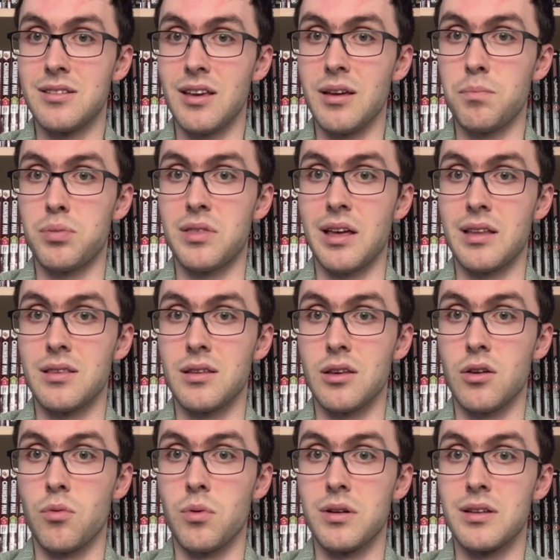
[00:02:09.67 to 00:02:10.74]
deep than
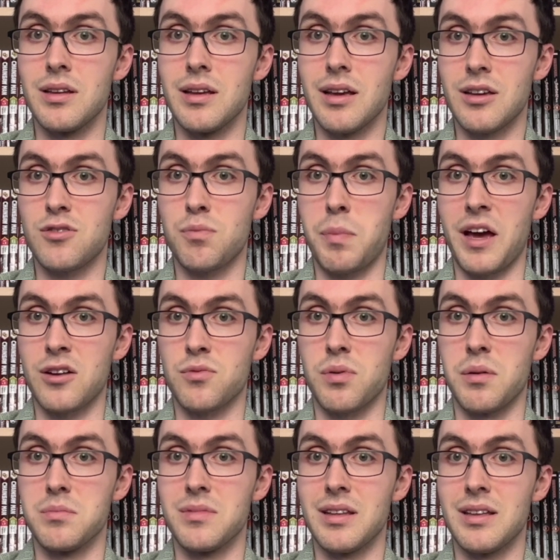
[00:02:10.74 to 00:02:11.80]
you would expect
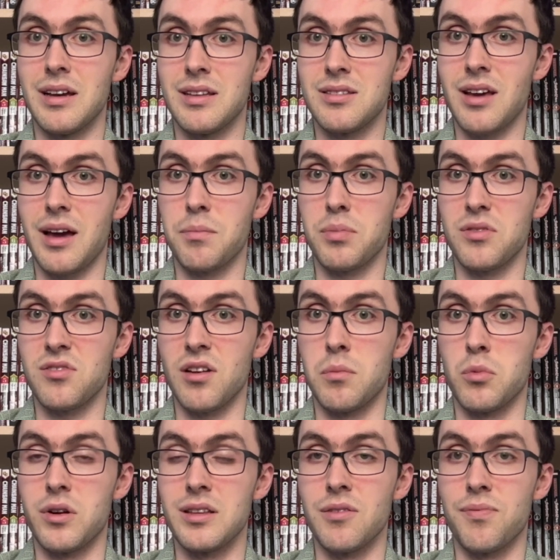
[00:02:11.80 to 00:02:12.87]
from a type of summary.